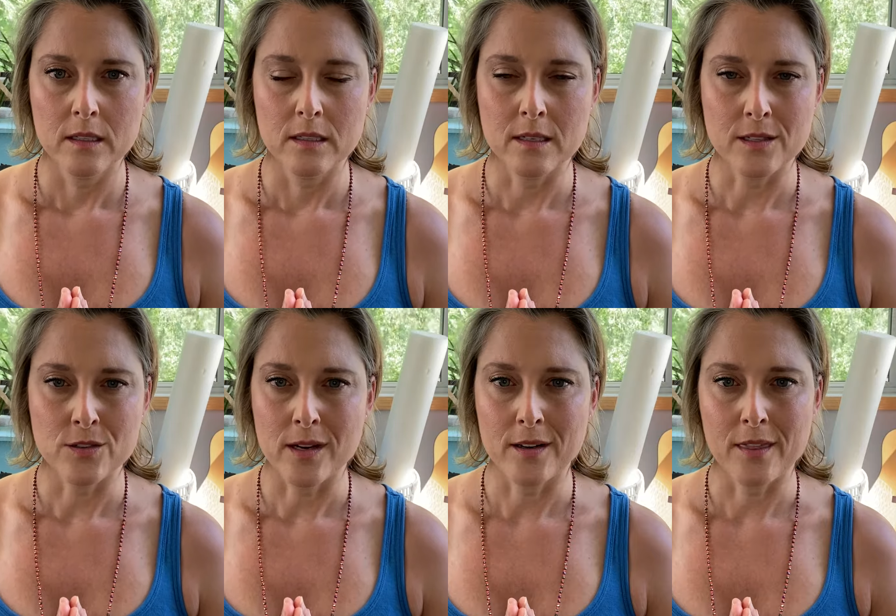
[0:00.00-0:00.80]
not
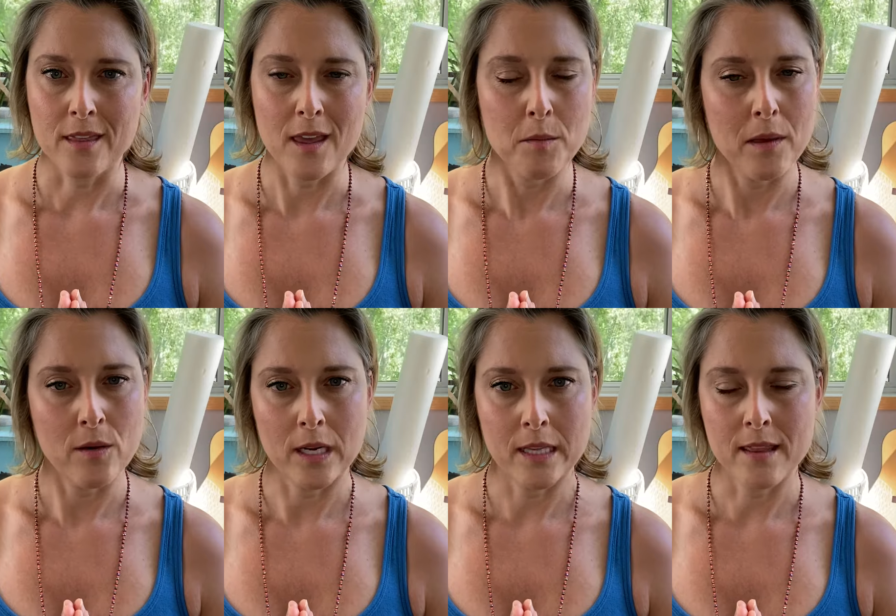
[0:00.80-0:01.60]
trying to think about
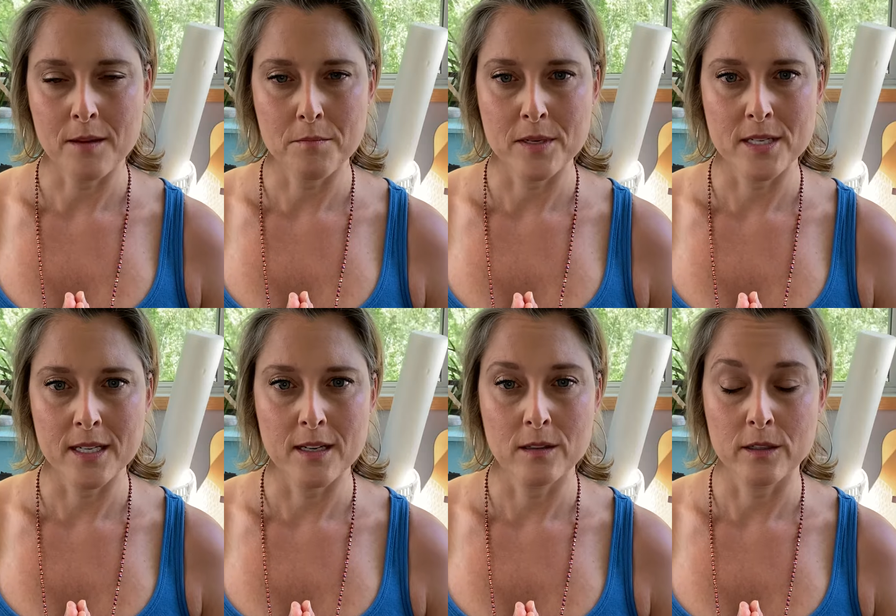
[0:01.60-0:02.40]
anything in
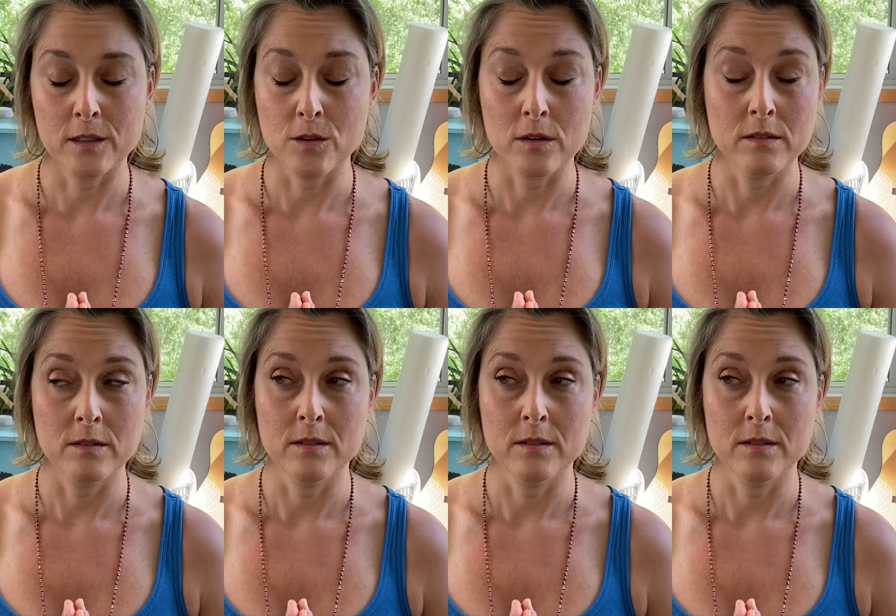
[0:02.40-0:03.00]
particular or